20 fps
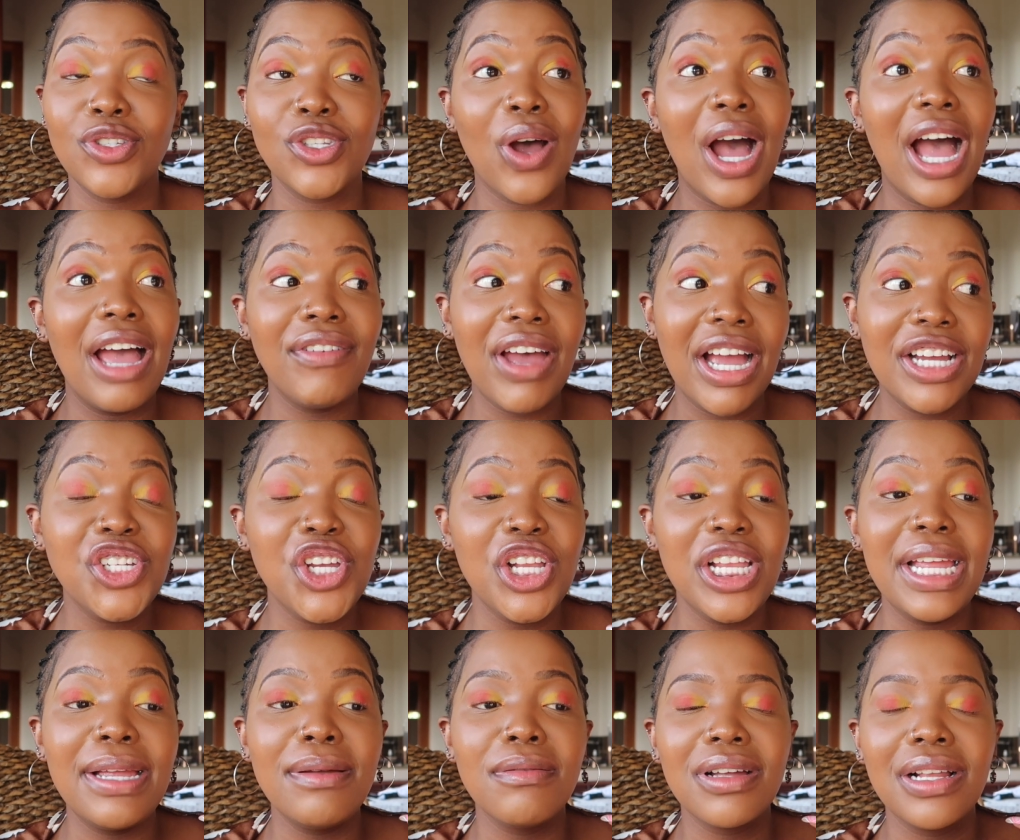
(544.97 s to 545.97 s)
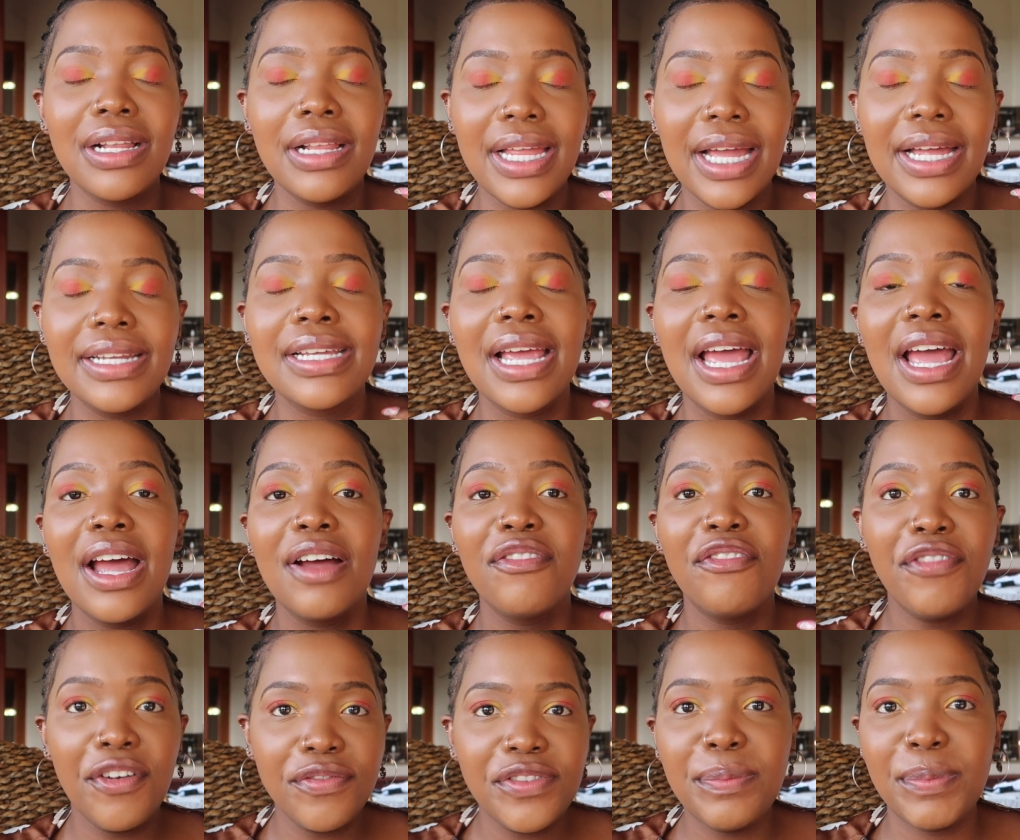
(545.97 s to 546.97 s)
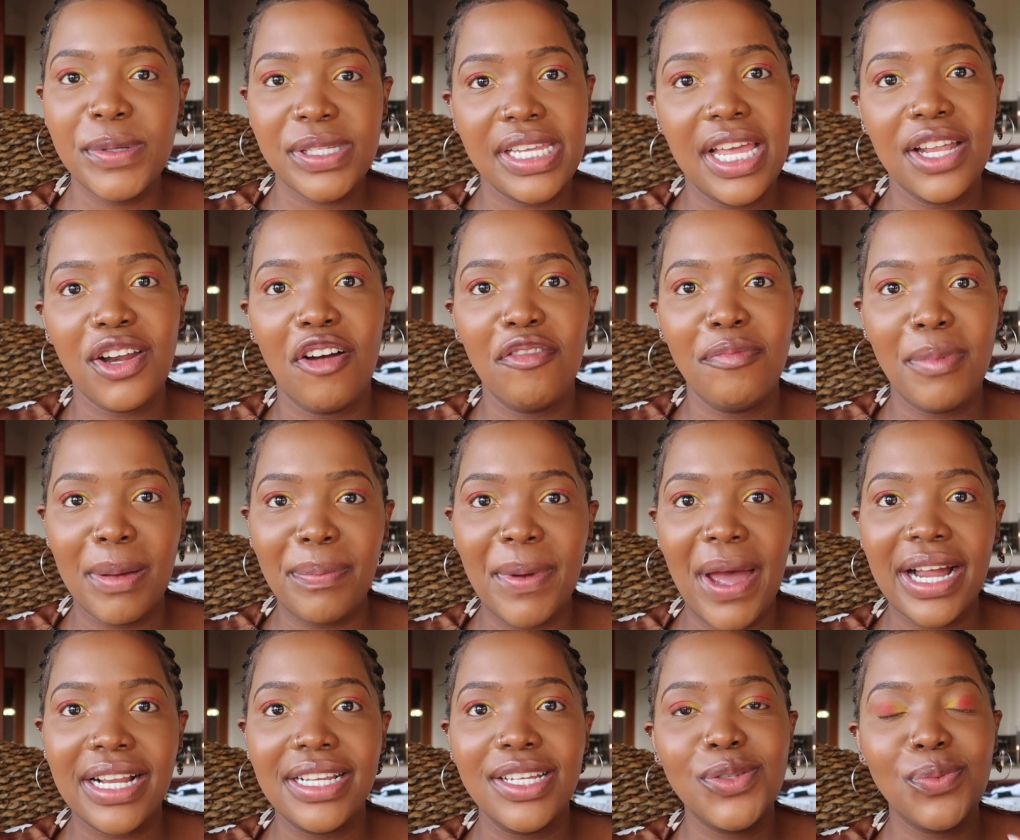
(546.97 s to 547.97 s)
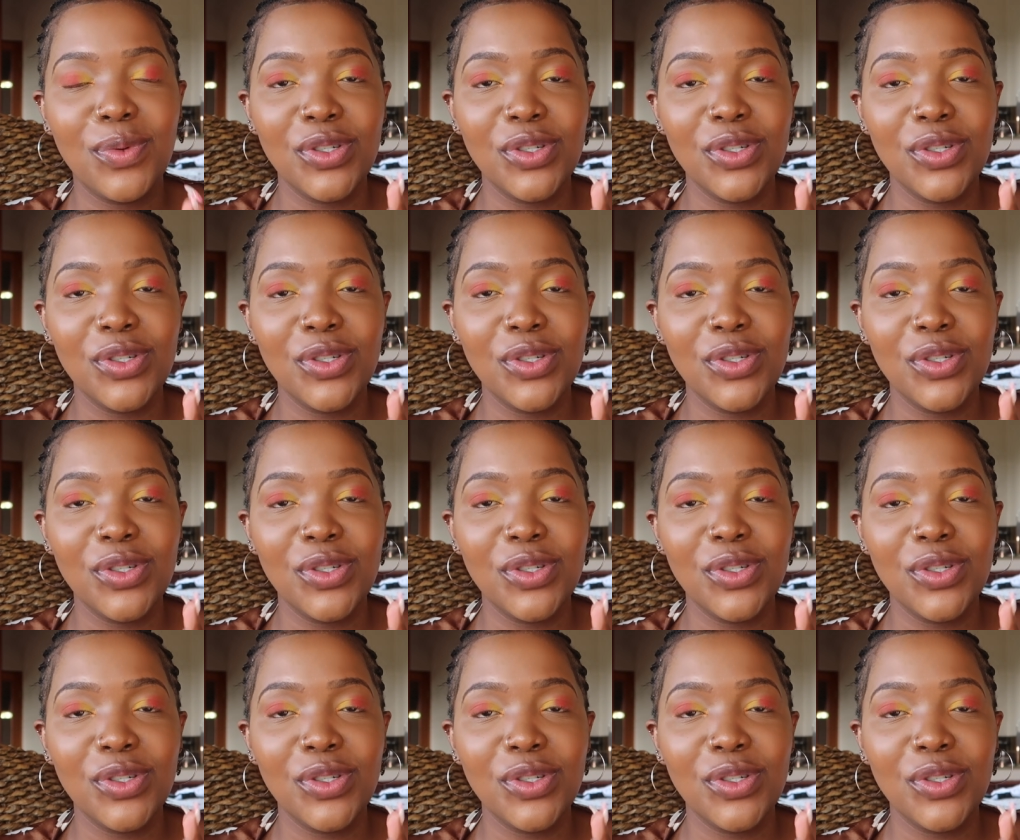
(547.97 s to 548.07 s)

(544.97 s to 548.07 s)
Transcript: So I've actually cleared 50% of my backlist,